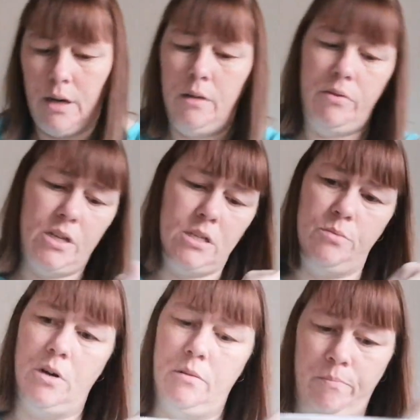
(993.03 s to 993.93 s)
Now this
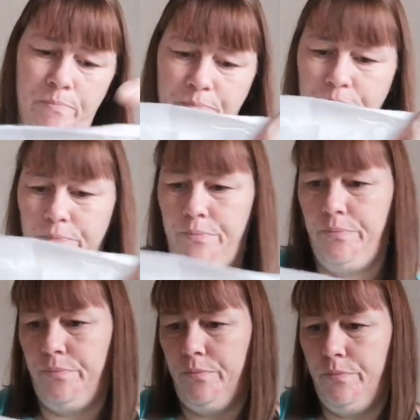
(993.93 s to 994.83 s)
one,
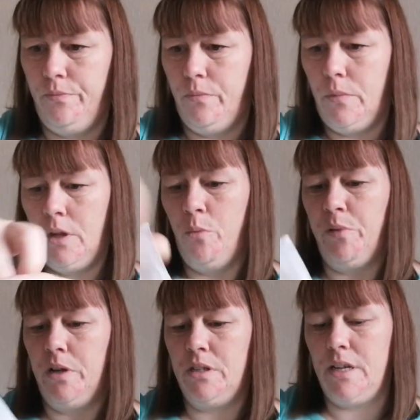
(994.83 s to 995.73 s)

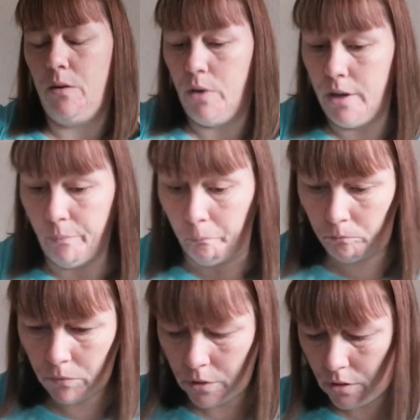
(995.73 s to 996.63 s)
nope, it's that way.
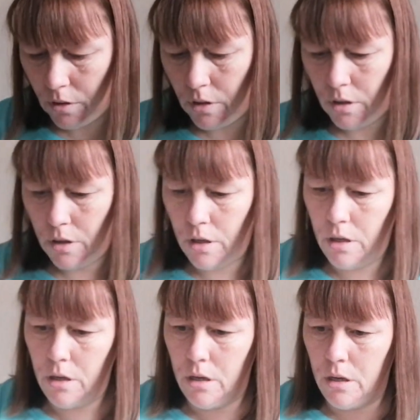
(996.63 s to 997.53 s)

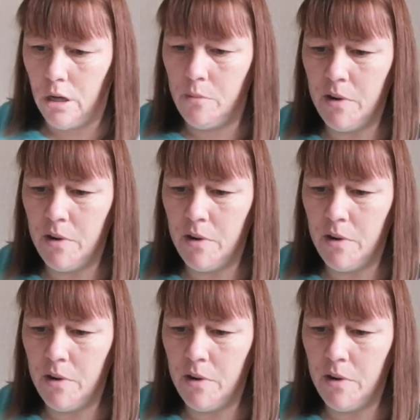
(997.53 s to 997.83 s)
I